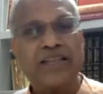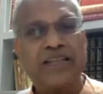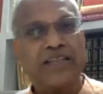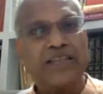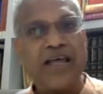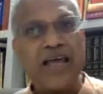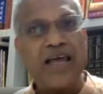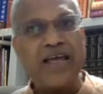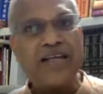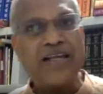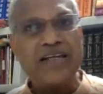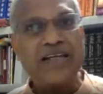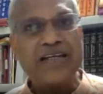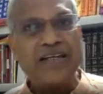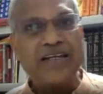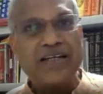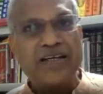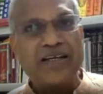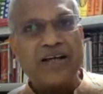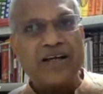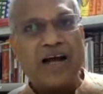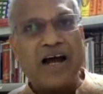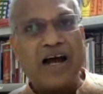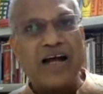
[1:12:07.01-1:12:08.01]
then
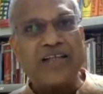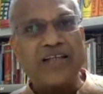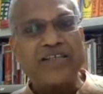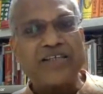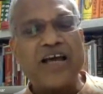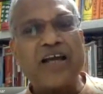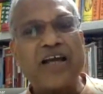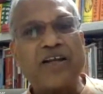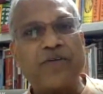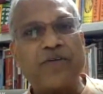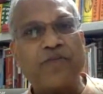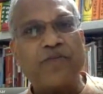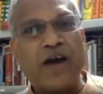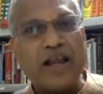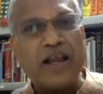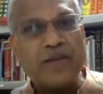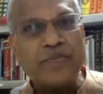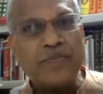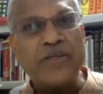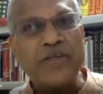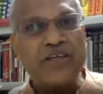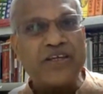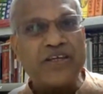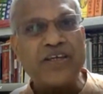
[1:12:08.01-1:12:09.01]
Acharya
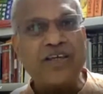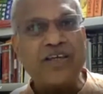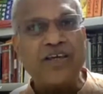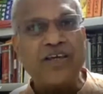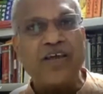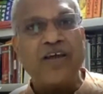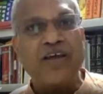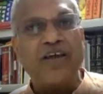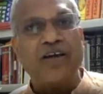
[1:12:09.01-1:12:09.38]
Valmiki,